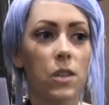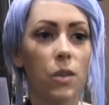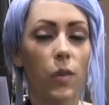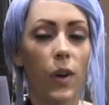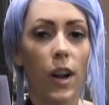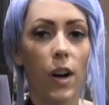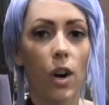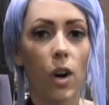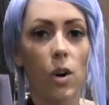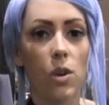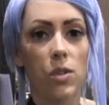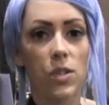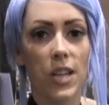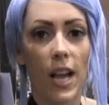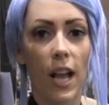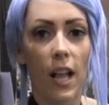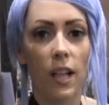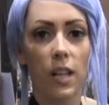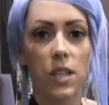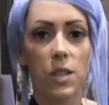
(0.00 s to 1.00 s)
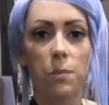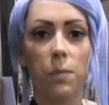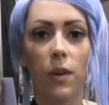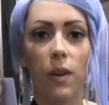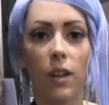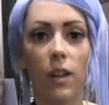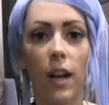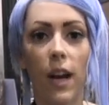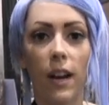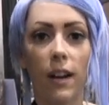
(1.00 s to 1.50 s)
creator-owned talents put
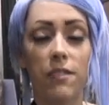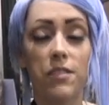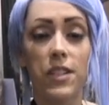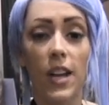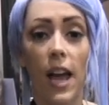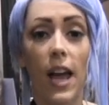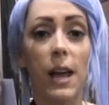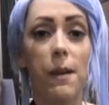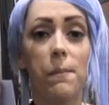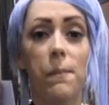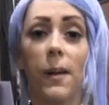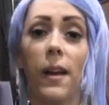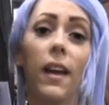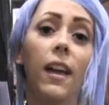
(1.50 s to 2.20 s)
a lot of time